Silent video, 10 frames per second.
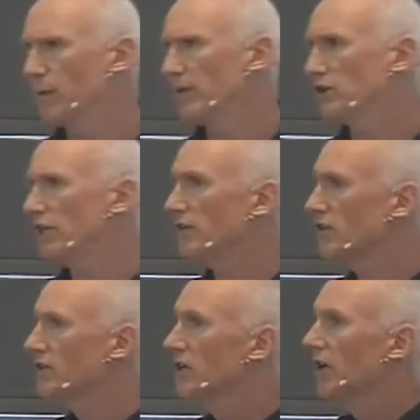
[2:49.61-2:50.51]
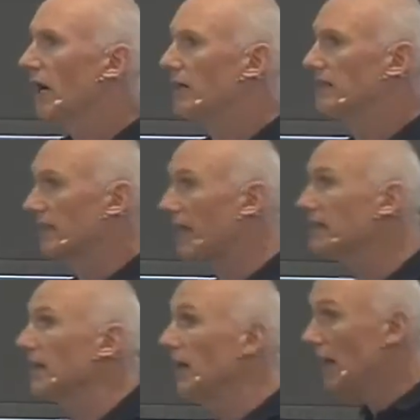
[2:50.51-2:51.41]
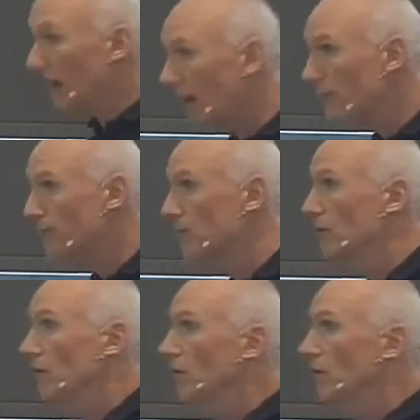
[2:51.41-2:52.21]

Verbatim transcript: And when Jesus uh, says love,